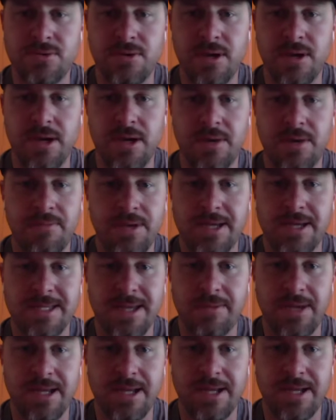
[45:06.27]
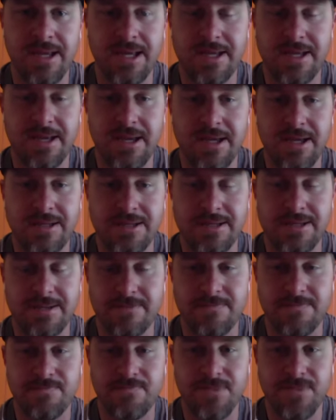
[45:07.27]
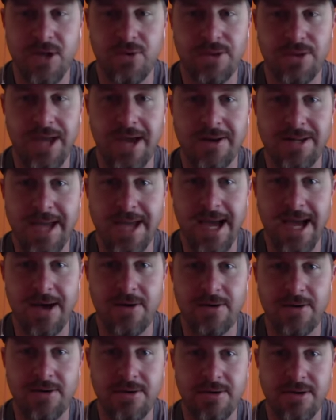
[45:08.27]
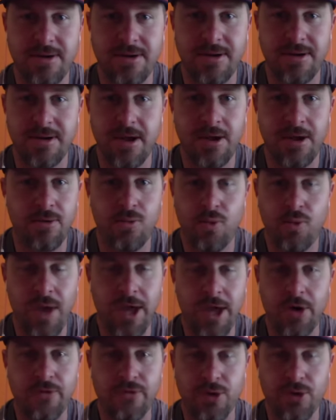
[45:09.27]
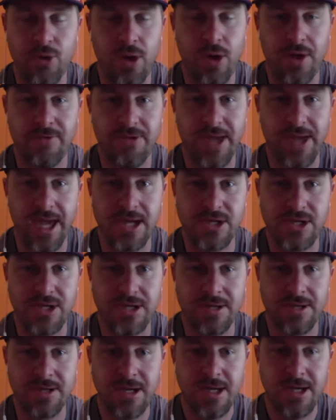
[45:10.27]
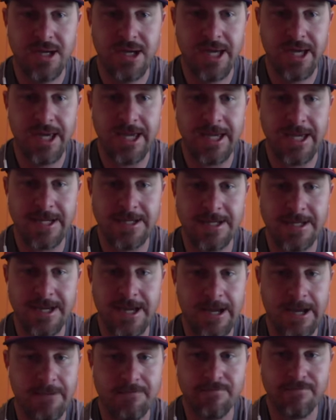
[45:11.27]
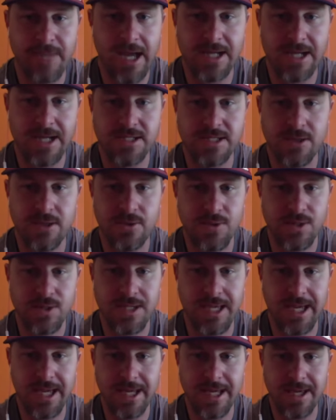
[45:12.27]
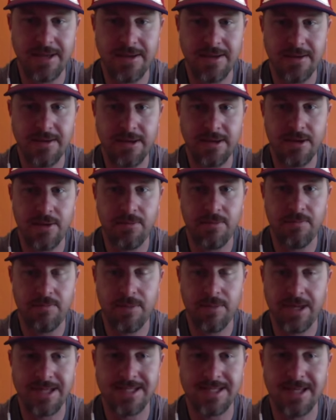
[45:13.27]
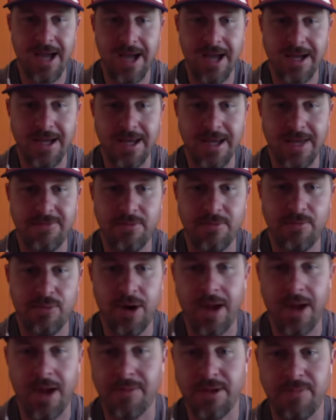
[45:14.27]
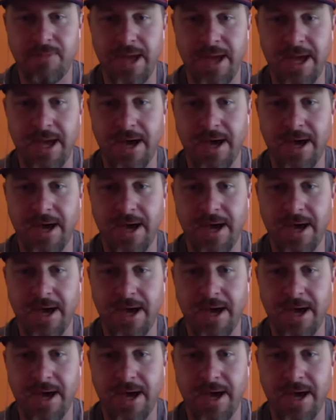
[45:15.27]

because I mean it's without a doubt way over qualification, and I just don't see any. He's not going to even probably pay off